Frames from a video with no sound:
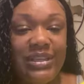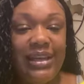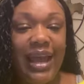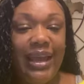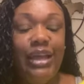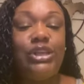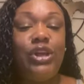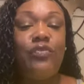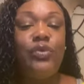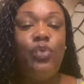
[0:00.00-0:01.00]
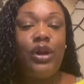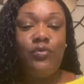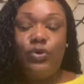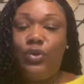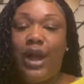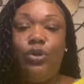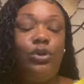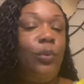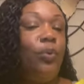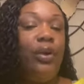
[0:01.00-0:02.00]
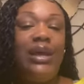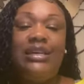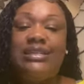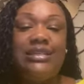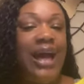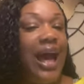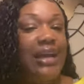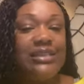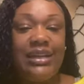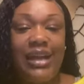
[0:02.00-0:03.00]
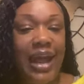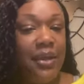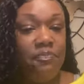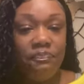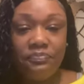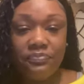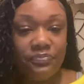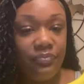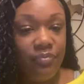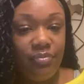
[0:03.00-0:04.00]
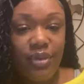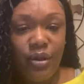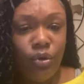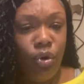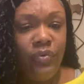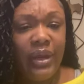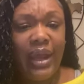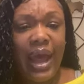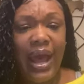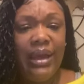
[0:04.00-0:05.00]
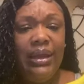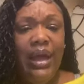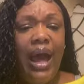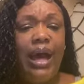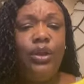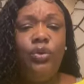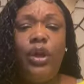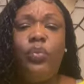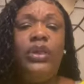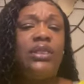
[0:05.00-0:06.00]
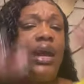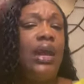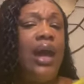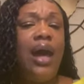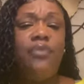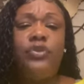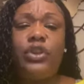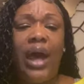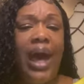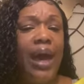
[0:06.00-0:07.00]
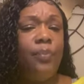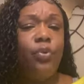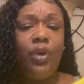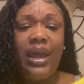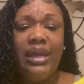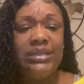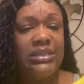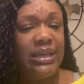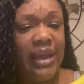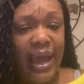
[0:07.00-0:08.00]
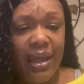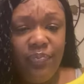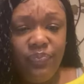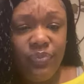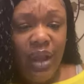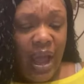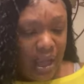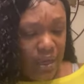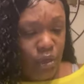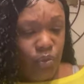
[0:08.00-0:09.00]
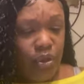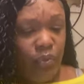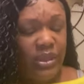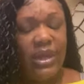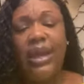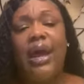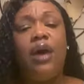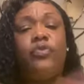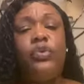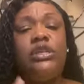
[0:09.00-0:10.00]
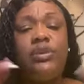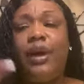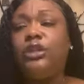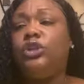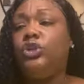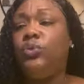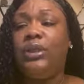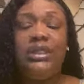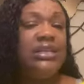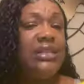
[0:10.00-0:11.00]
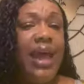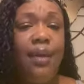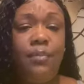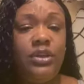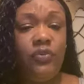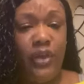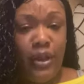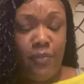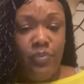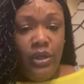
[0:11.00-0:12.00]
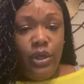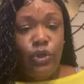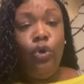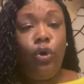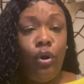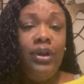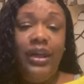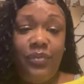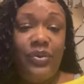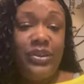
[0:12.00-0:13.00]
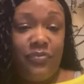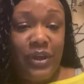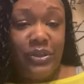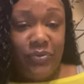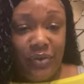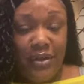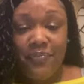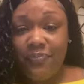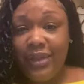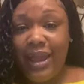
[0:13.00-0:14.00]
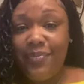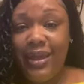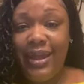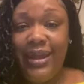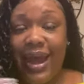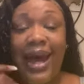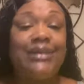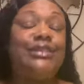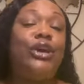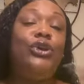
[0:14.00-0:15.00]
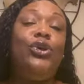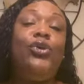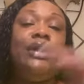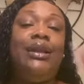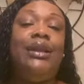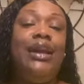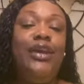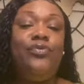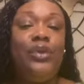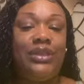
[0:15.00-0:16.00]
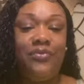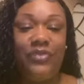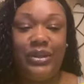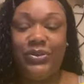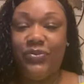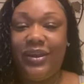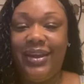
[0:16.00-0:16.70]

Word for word: tonight, each and every one of you, I know the praise is high tonight. Glory to God. Hallelujah. We thank God for the high praise tonight. Hallelujah. We thank God for what he's about to do in this atmosphere. You're going to leave with the victory. Amen. I say you're going to leave with the victory.